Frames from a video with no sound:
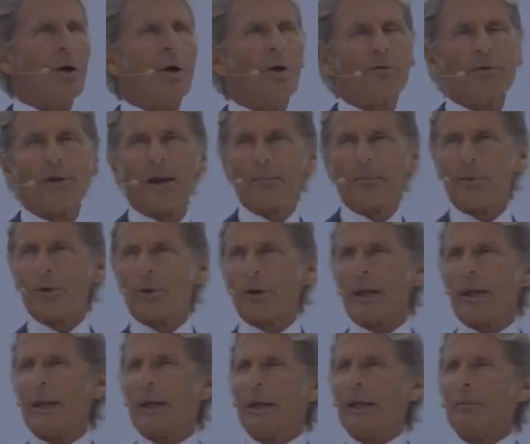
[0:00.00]
of
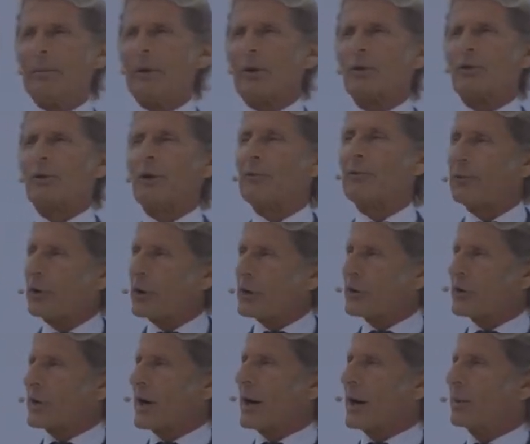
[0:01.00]
Lamborghini because the
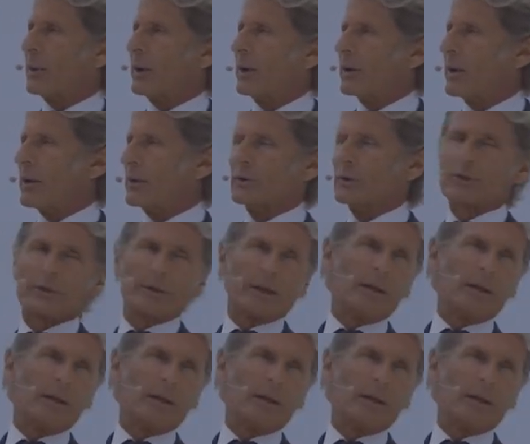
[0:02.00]
first car we launched